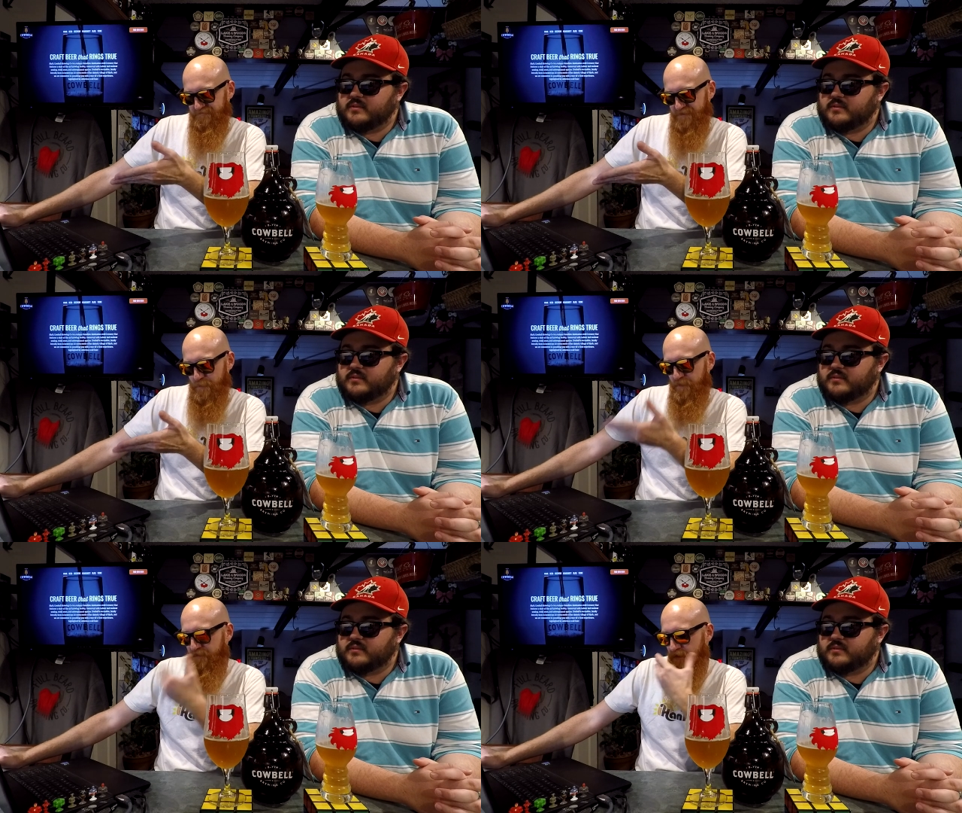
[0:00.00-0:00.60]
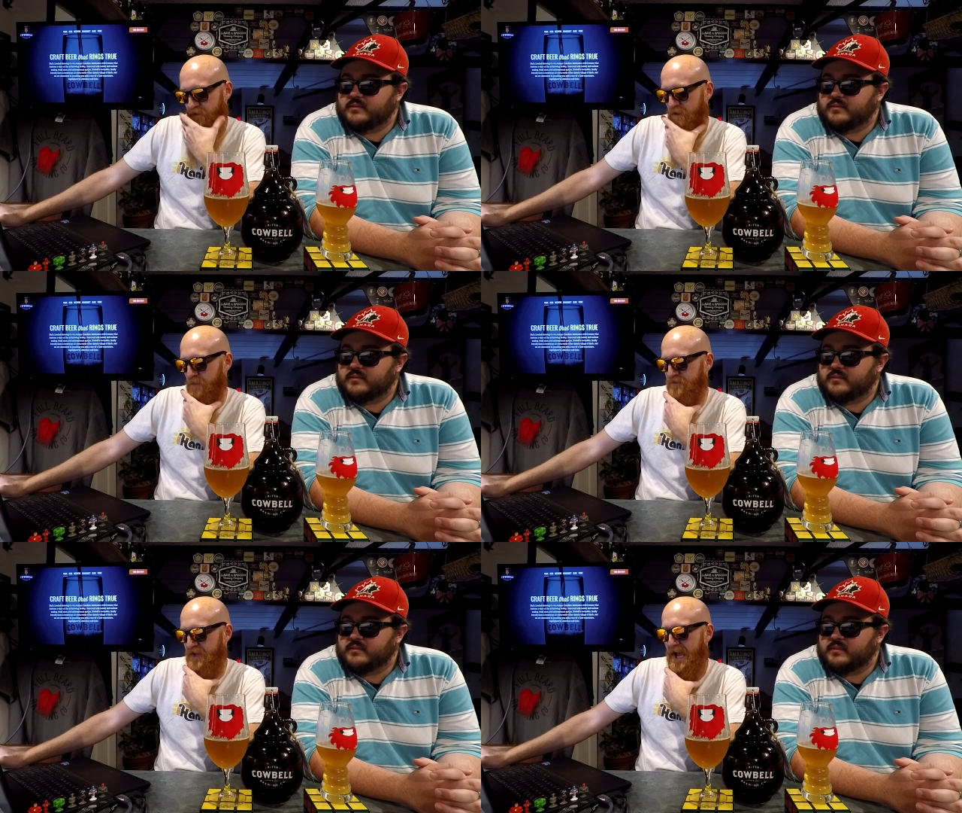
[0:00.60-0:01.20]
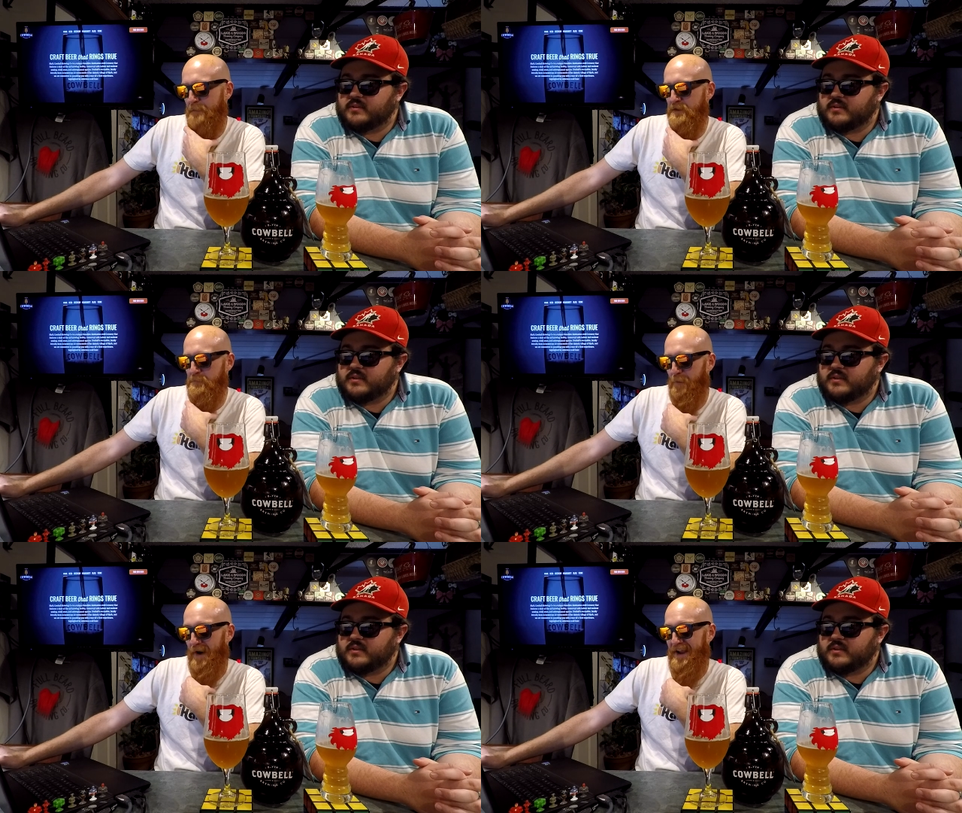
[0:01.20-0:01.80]
Speaker 1: All we found here is Abbey
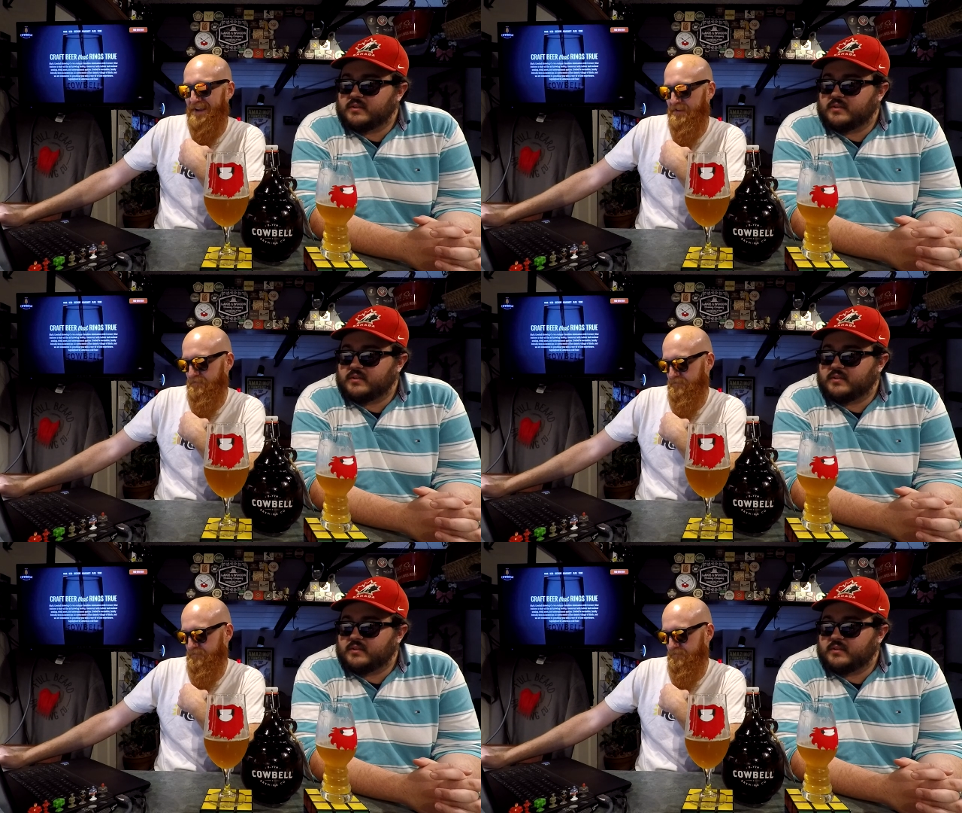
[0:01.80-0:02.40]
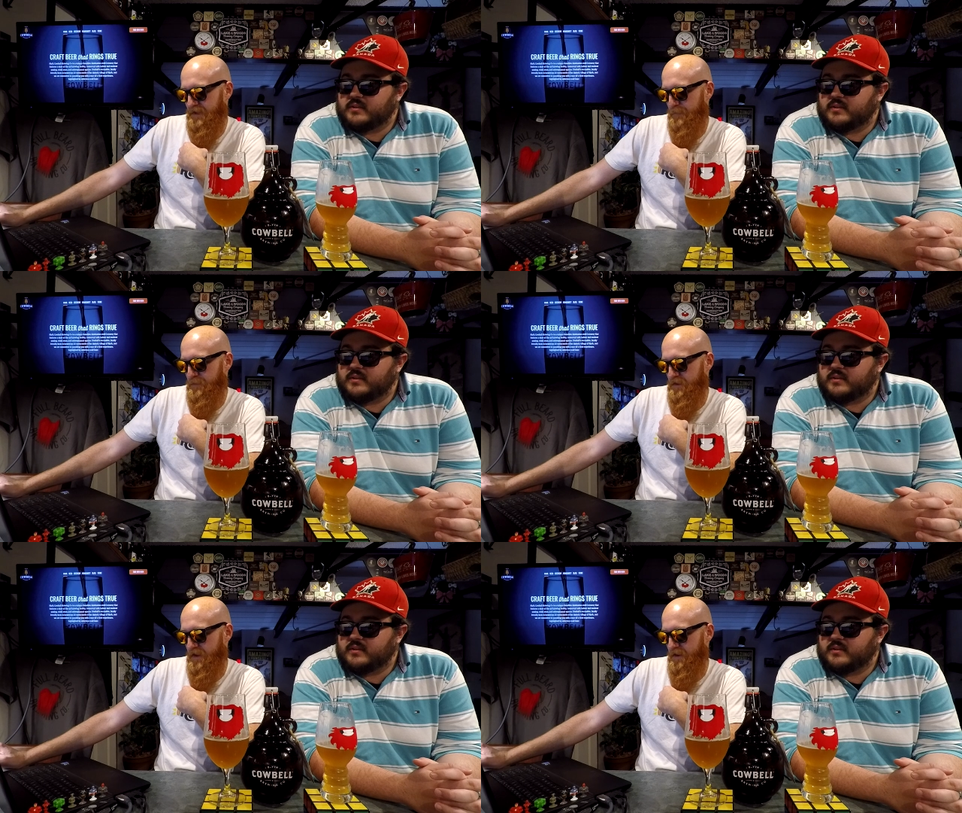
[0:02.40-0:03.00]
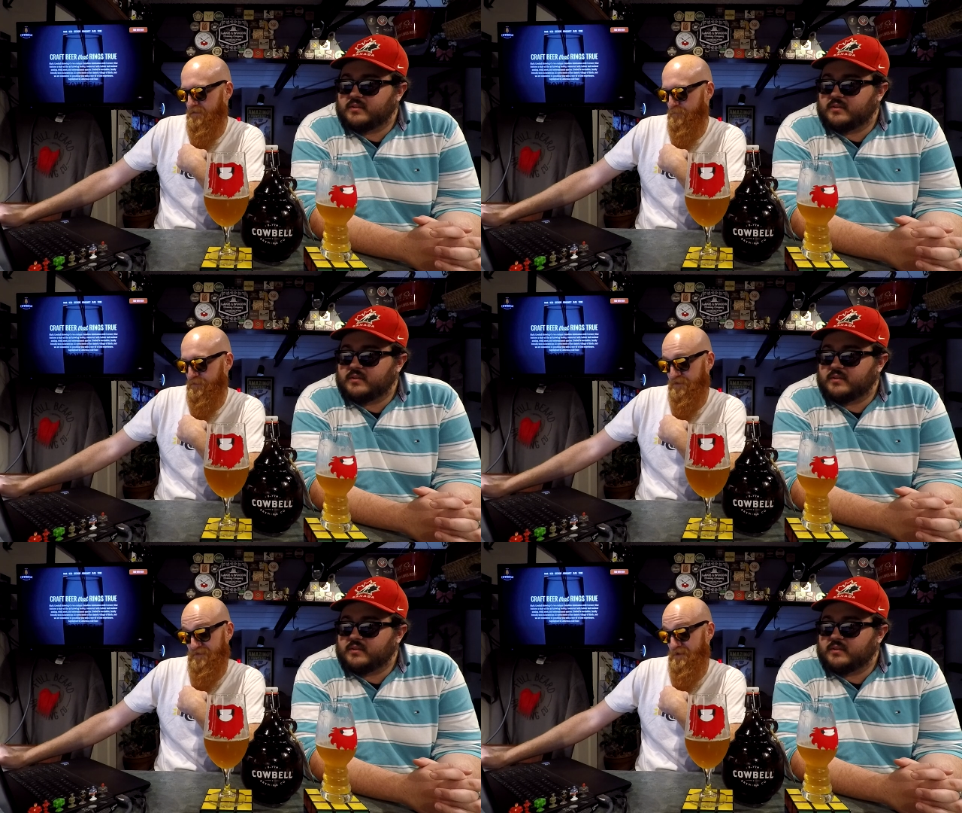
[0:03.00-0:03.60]
Braggot IPA, which
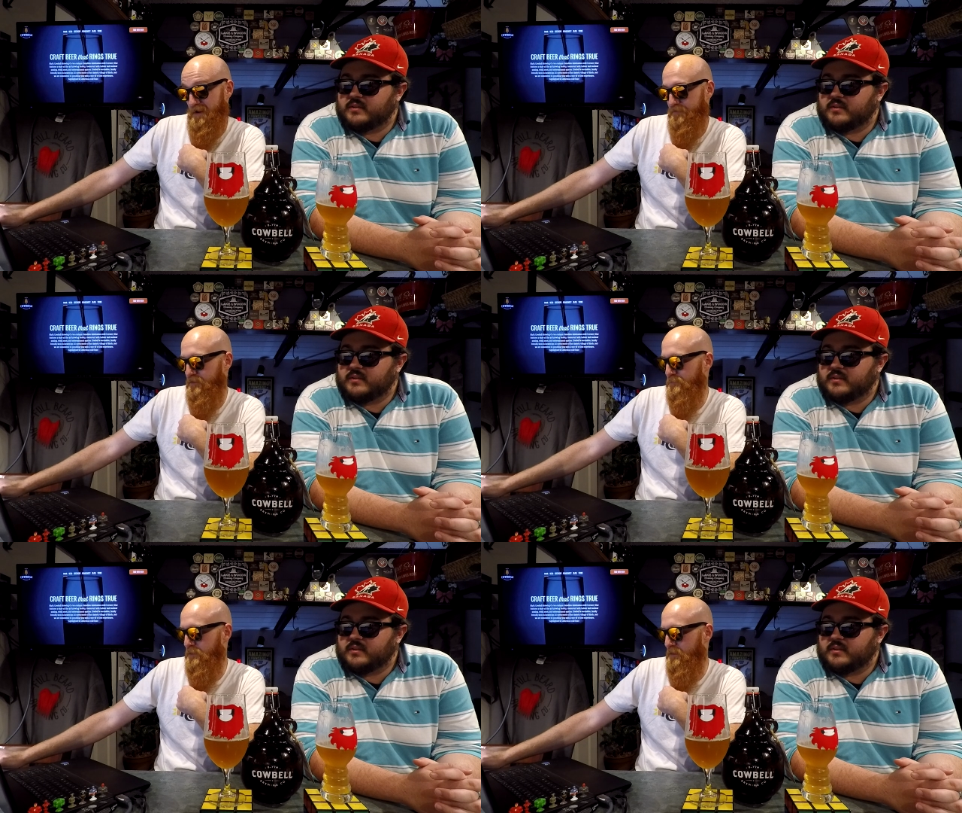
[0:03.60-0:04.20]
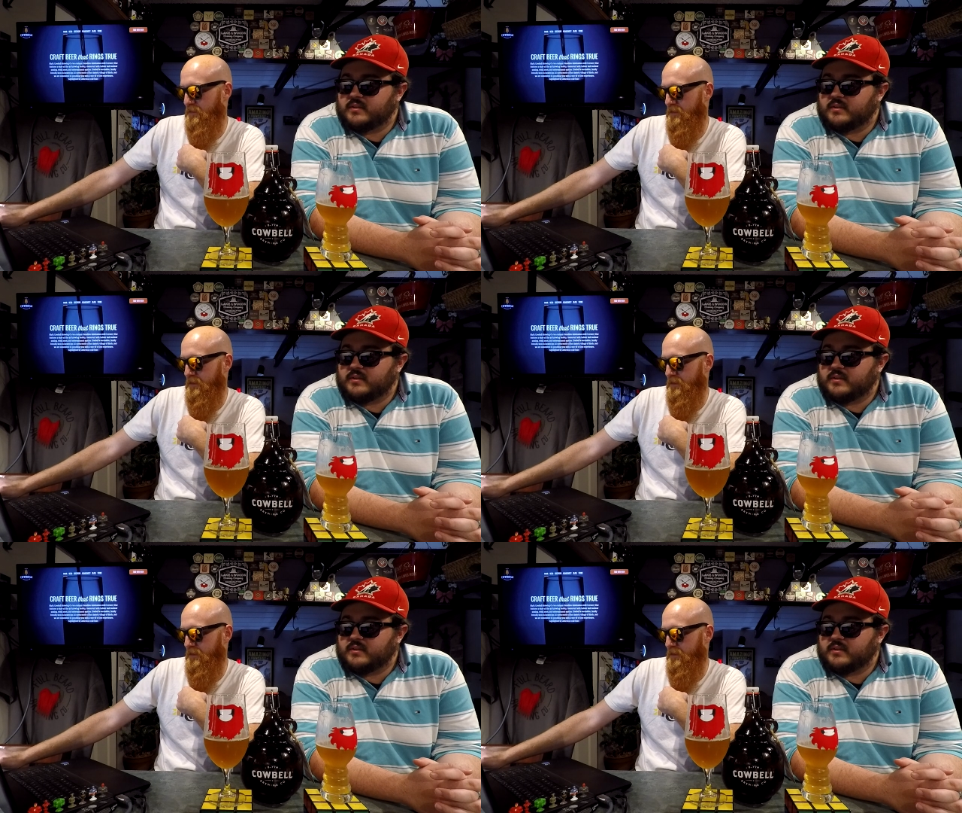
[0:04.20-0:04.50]
is not this beer.